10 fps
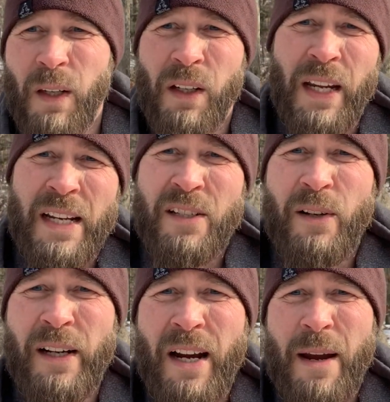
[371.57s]
Okay, so
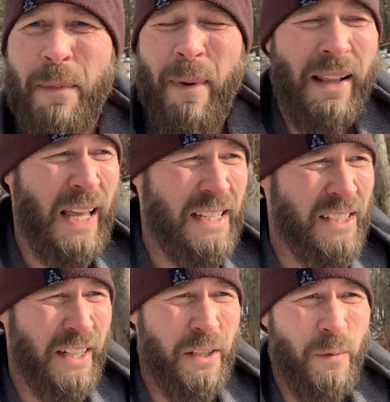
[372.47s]
here I am in my last
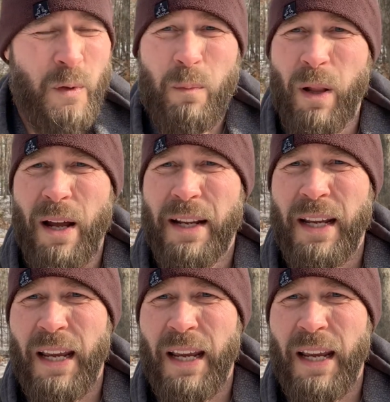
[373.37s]
section of food plot,